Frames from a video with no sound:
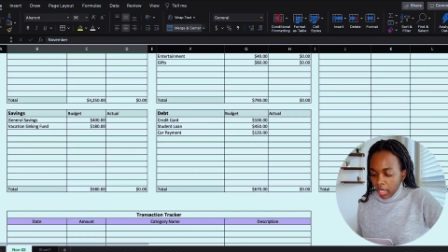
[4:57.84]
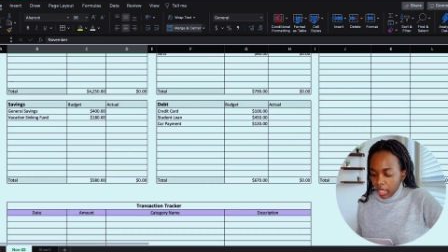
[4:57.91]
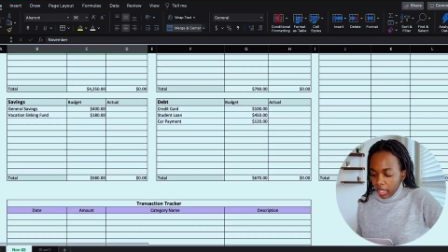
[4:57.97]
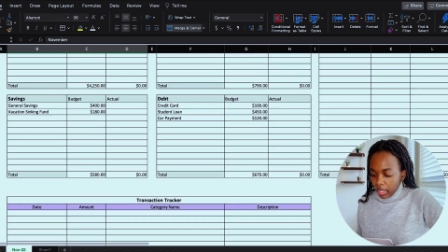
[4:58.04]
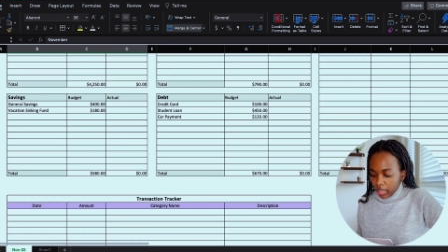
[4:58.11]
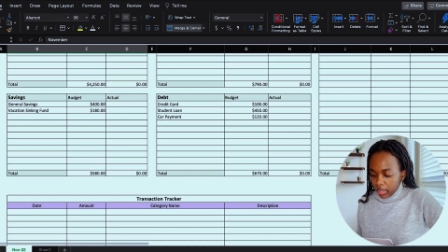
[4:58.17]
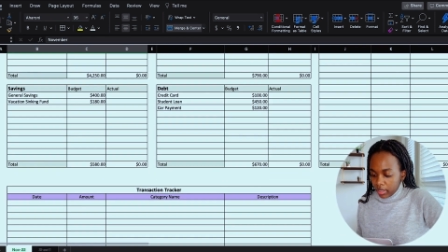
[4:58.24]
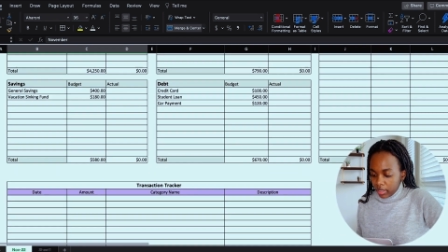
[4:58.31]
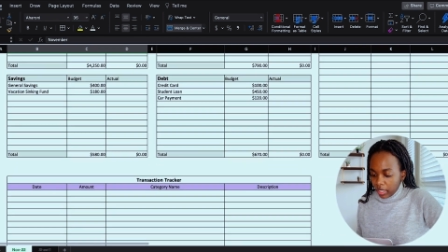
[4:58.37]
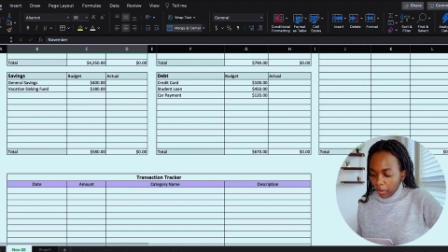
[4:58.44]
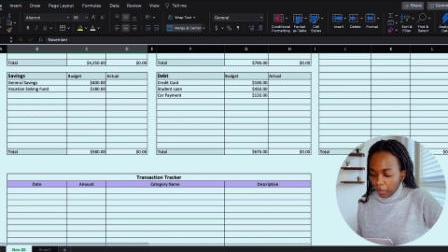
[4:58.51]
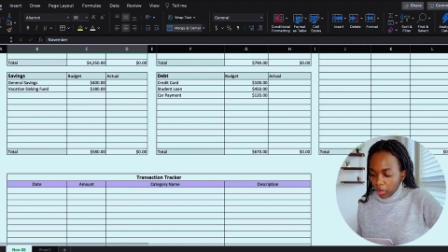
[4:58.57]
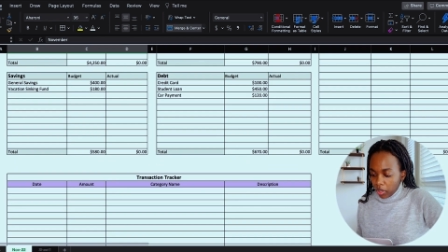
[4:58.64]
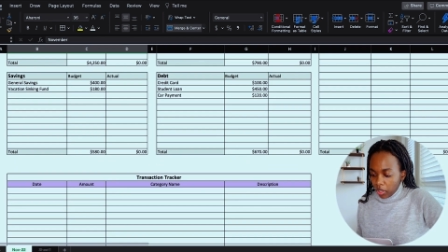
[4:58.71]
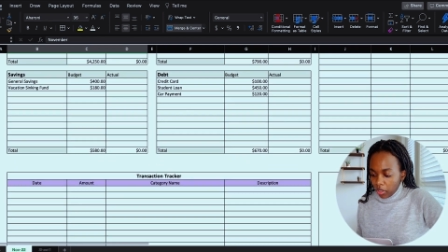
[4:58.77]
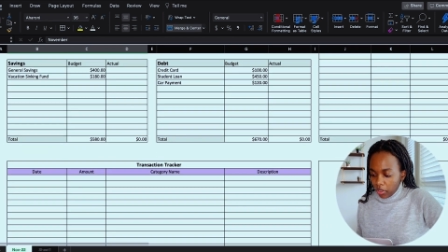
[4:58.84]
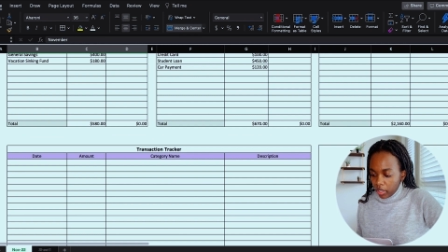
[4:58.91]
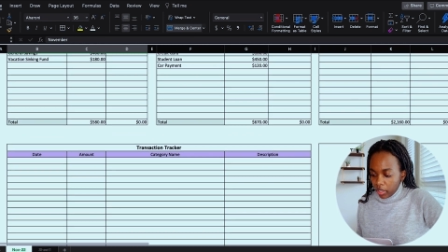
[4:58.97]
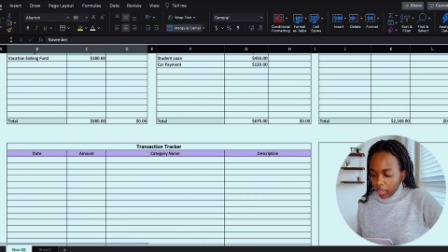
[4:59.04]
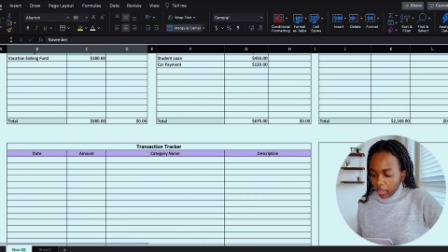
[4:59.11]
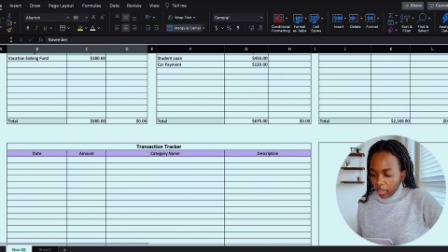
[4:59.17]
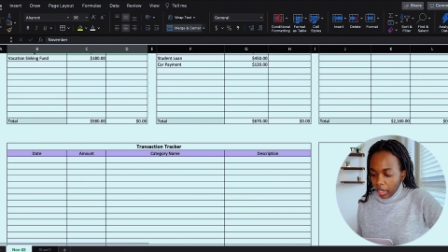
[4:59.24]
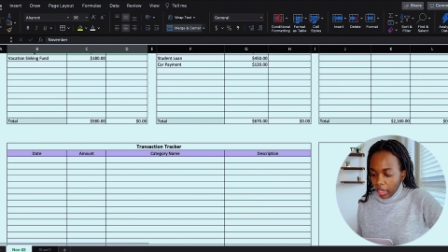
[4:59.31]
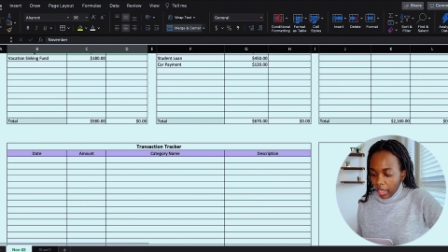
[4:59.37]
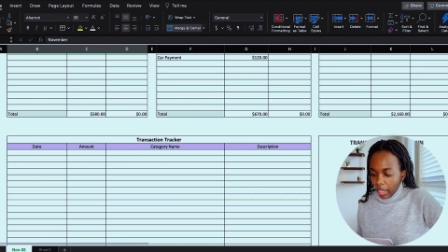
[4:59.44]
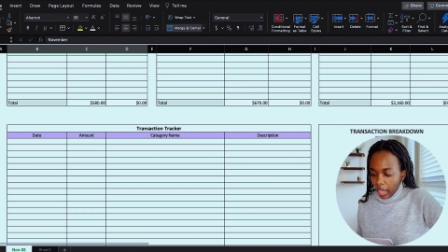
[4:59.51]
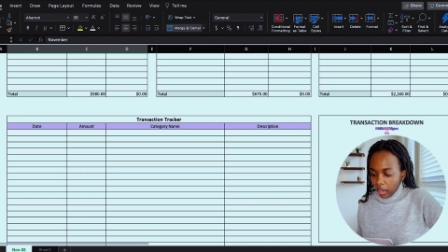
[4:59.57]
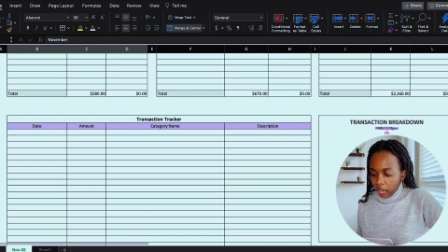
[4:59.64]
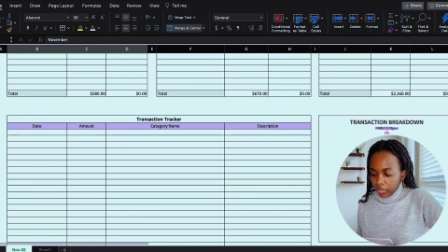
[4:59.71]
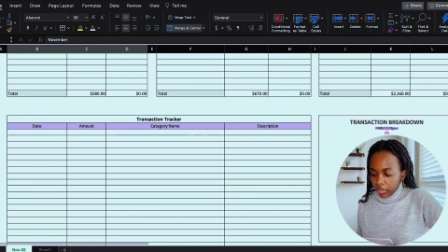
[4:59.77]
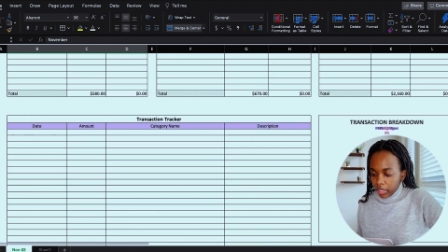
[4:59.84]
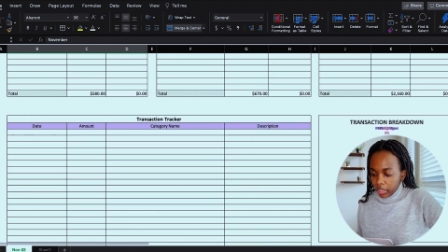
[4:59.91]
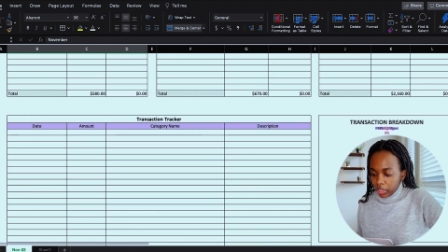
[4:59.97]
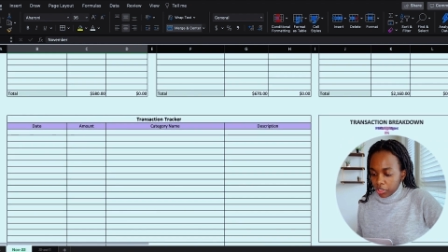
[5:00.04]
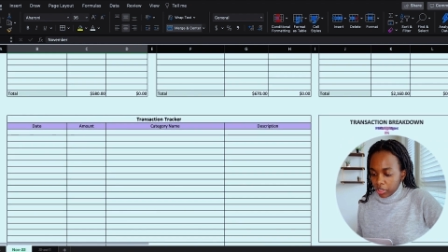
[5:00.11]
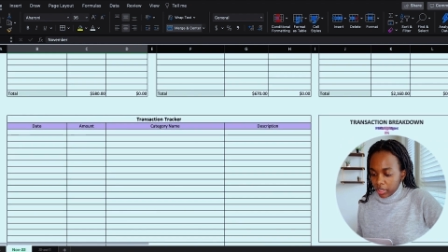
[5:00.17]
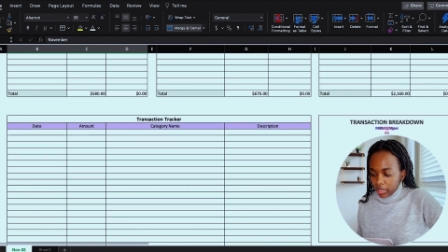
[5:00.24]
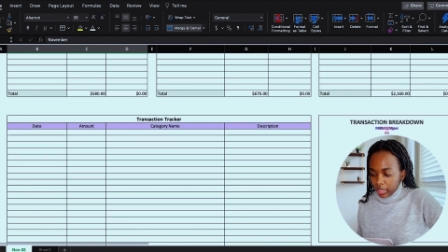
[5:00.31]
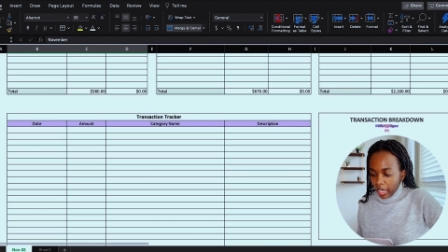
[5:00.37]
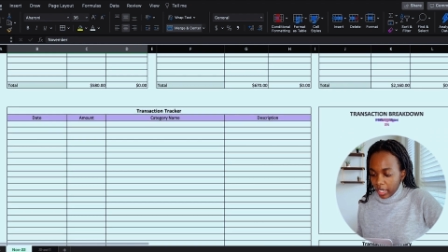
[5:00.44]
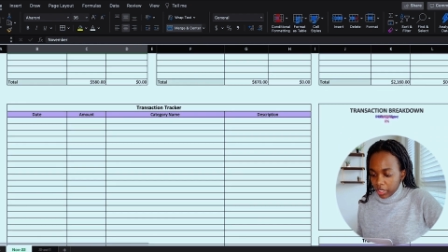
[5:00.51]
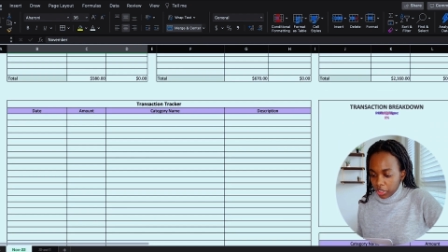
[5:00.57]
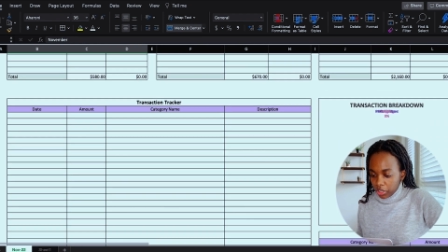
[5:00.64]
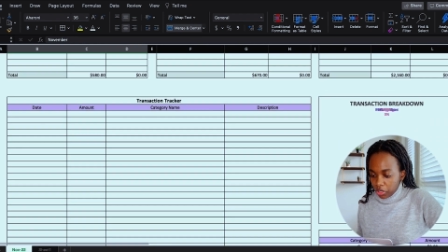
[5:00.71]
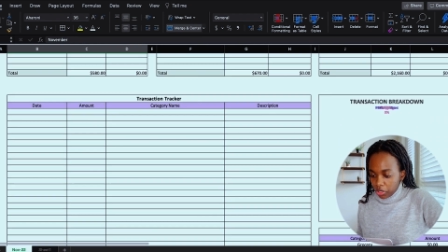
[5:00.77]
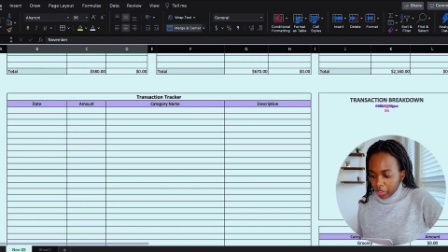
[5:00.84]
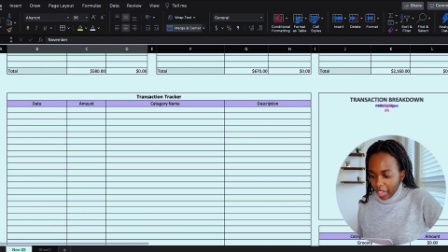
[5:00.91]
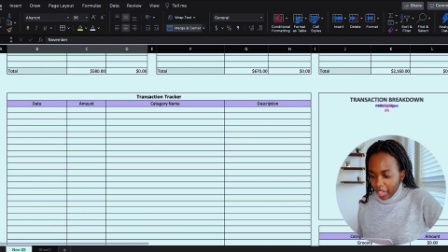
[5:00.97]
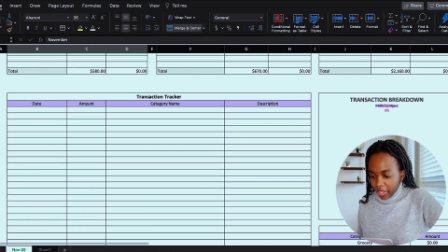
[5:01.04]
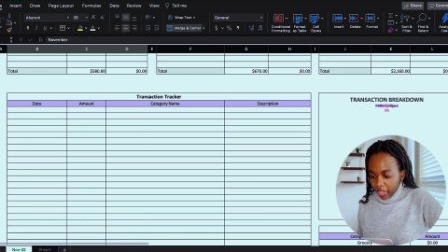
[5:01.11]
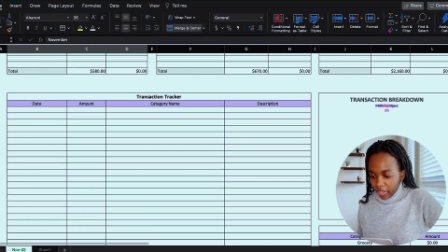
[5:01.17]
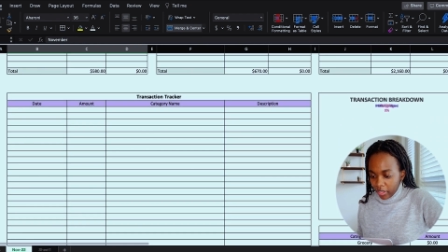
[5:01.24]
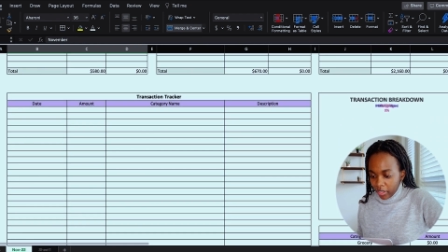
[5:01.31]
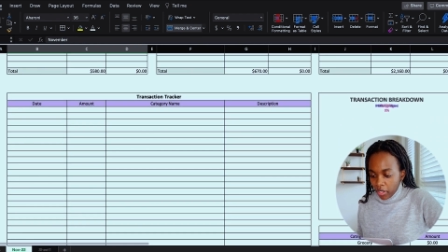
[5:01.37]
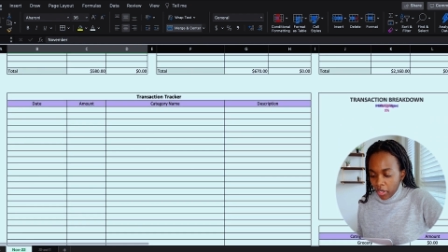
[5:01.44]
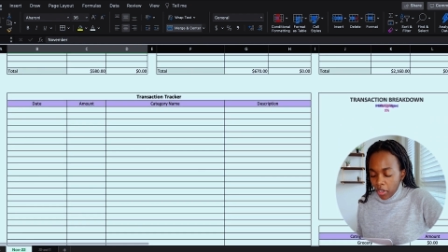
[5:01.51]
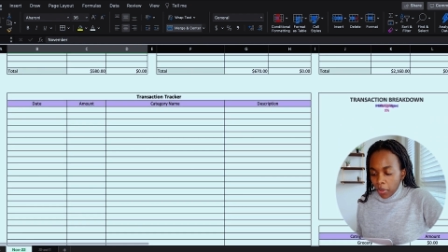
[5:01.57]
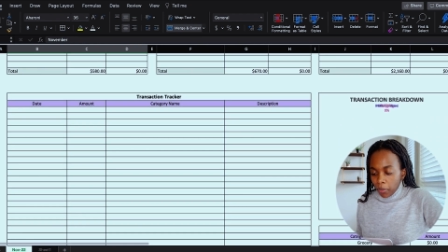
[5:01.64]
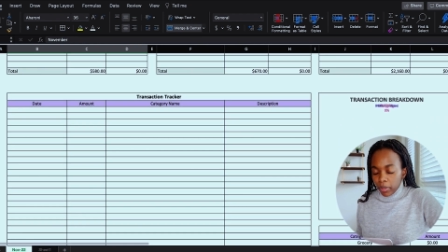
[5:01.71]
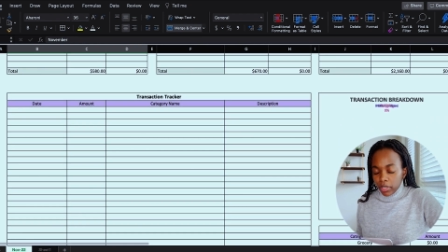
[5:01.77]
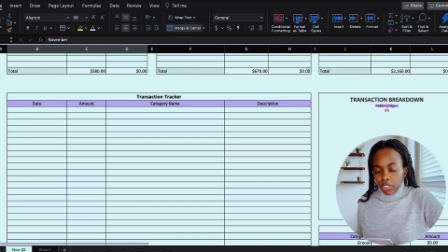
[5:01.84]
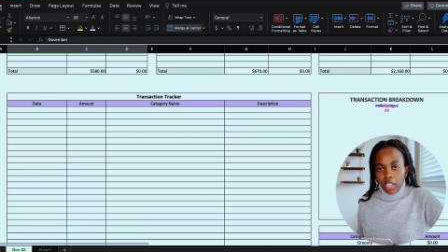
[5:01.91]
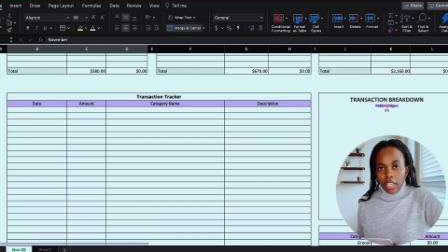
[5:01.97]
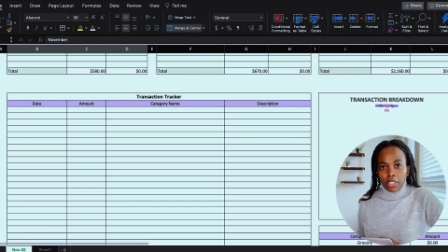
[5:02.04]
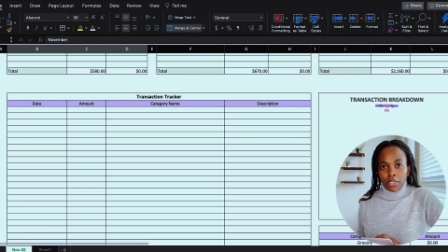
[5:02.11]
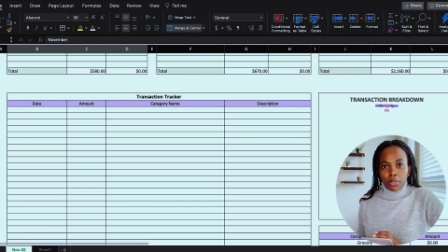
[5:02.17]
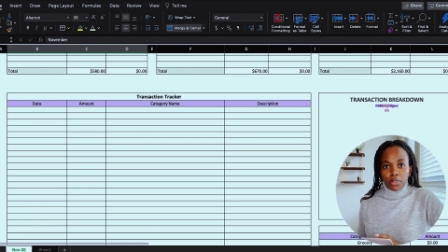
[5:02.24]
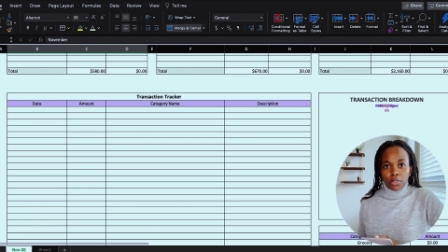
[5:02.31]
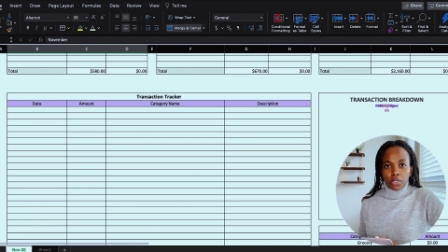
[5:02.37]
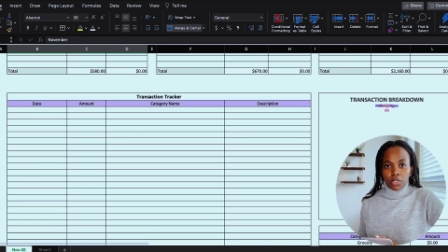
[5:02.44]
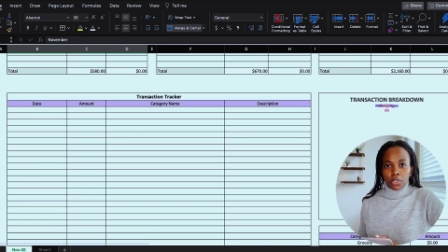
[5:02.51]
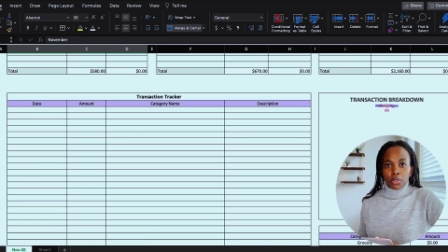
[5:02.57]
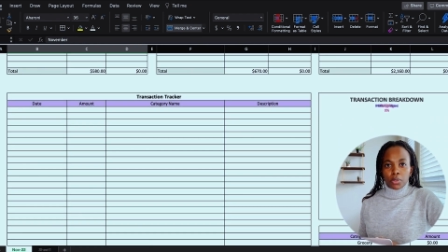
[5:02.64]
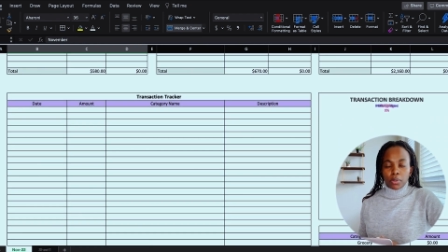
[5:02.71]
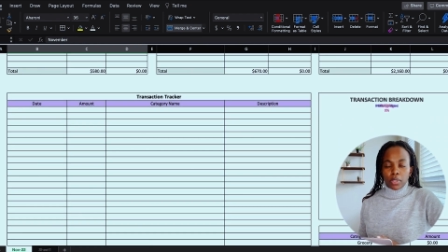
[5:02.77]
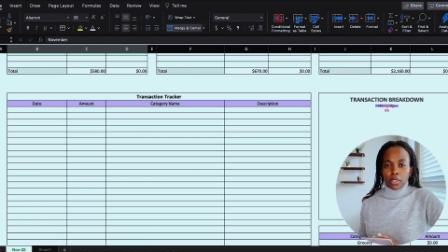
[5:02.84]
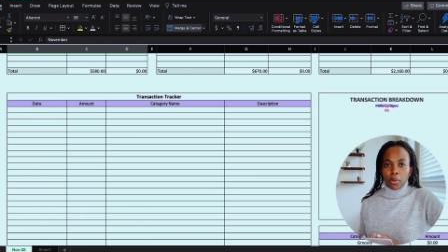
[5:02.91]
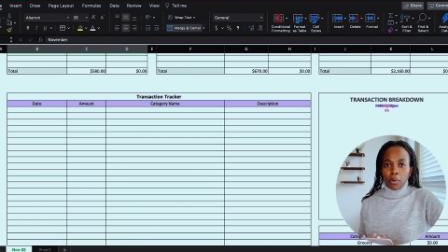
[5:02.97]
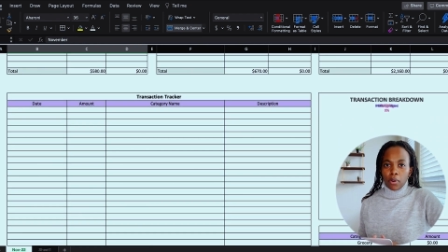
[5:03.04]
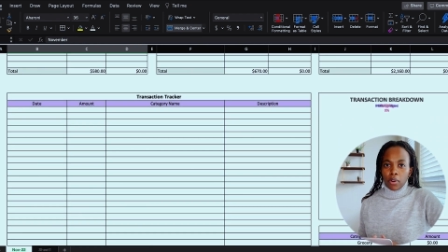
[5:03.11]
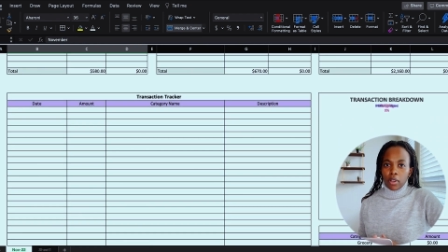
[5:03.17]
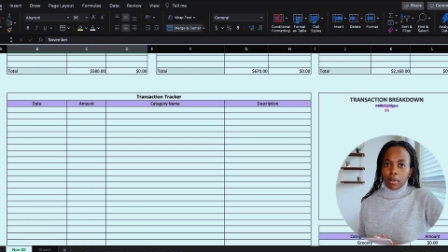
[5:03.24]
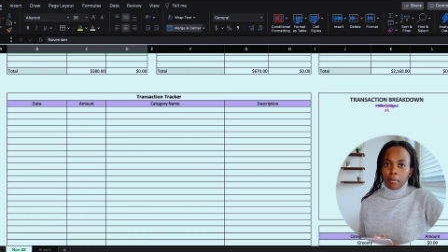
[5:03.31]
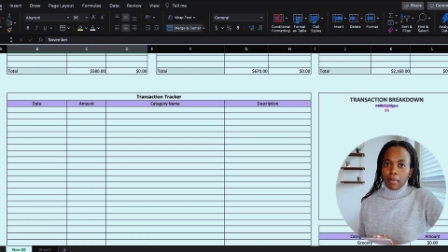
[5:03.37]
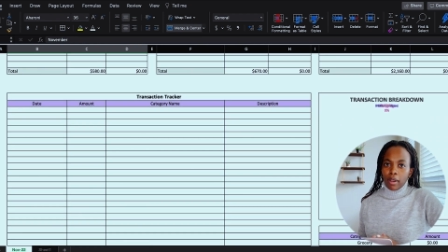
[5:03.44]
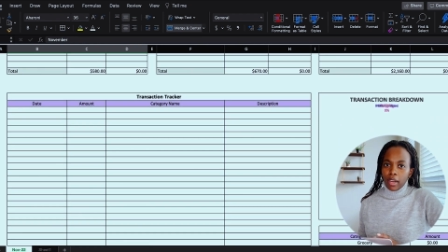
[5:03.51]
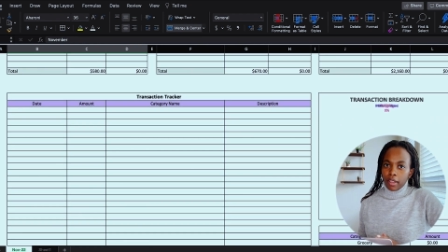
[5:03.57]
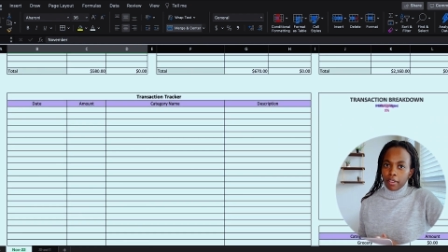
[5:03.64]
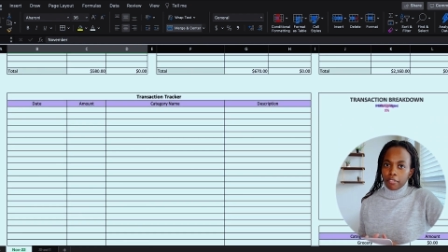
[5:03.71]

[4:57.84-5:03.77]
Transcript: is down below here I have a transaction tracker, which I use to record my